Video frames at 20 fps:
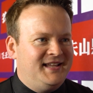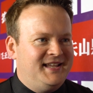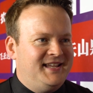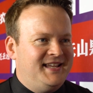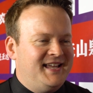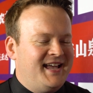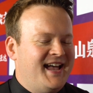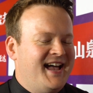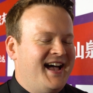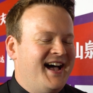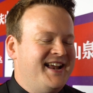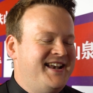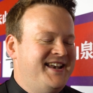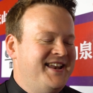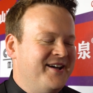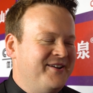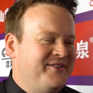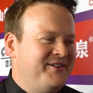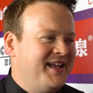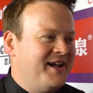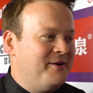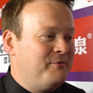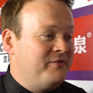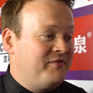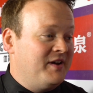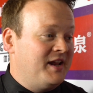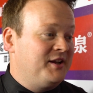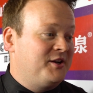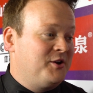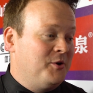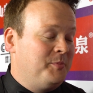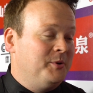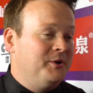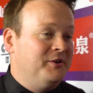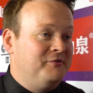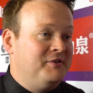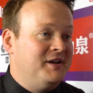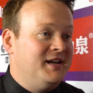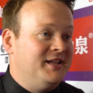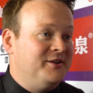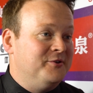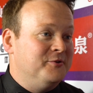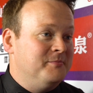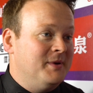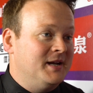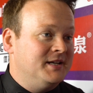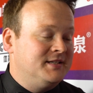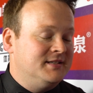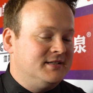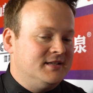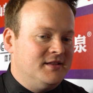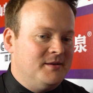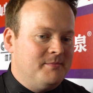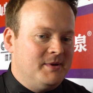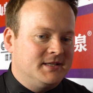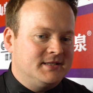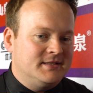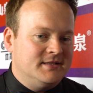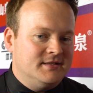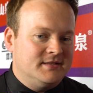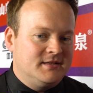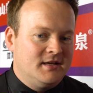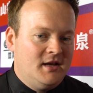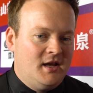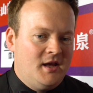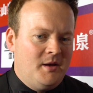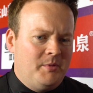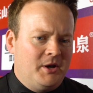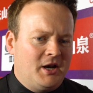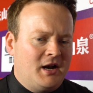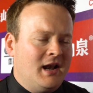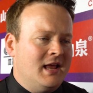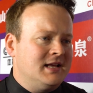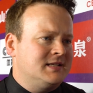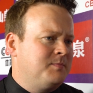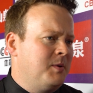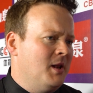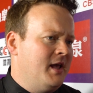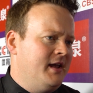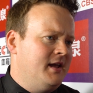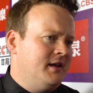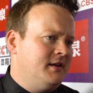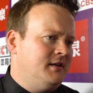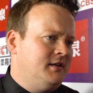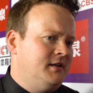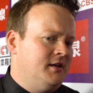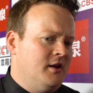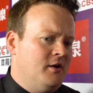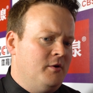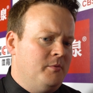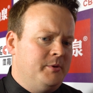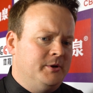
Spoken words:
Yeah, I know, yeah, we've had a couple of really good matches in the Masters, but a class player, you know.